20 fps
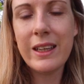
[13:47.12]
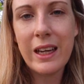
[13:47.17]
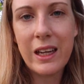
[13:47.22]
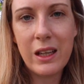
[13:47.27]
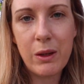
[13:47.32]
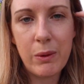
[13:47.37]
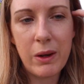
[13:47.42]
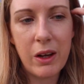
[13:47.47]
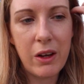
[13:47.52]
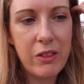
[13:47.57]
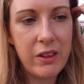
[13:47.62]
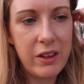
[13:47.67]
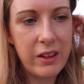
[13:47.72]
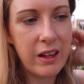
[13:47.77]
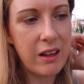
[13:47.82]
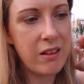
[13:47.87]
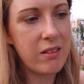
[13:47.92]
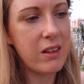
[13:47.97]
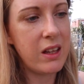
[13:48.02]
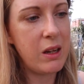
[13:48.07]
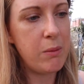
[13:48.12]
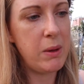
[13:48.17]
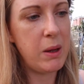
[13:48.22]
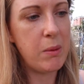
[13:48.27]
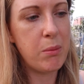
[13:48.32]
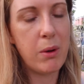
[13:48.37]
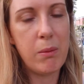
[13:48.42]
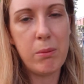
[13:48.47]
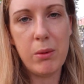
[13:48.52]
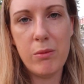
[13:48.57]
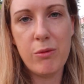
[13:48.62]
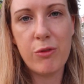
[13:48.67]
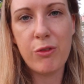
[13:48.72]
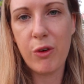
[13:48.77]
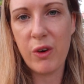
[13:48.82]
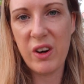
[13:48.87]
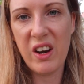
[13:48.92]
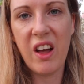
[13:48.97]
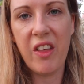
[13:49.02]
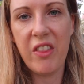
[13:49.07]
Anyway, I think that's going to be a problem
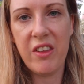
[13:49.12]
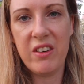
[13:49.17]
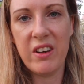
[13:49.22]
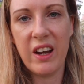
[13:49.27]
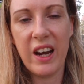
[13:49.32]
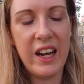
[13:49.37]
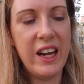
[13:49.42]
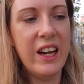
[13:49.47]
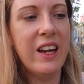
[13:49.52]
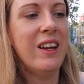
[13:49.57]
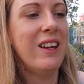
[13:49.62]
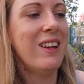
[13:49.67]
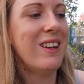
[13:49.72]
for another day.